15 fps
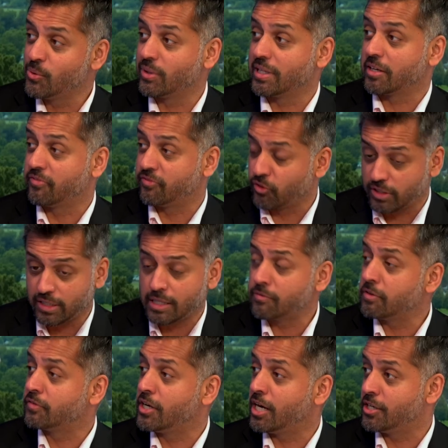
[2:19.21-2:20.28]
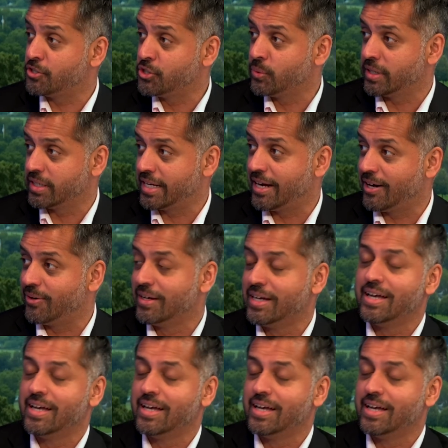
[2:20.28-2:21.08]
we're like, for the love of God, do it now.